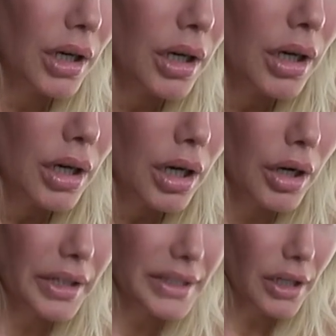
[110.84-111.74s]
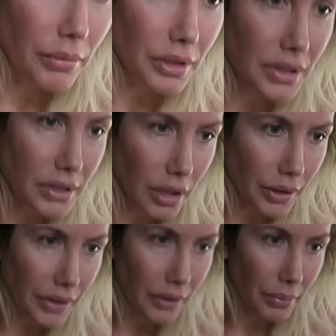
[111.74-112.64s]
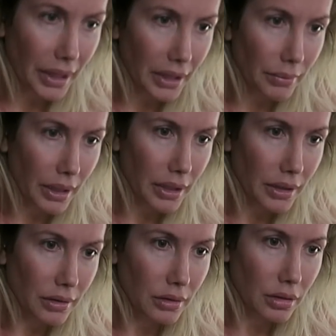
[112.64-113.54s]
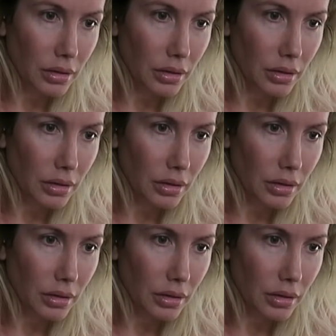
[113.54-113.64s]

Okay, so you want to Okay, so get... I'm going to start with the belly button.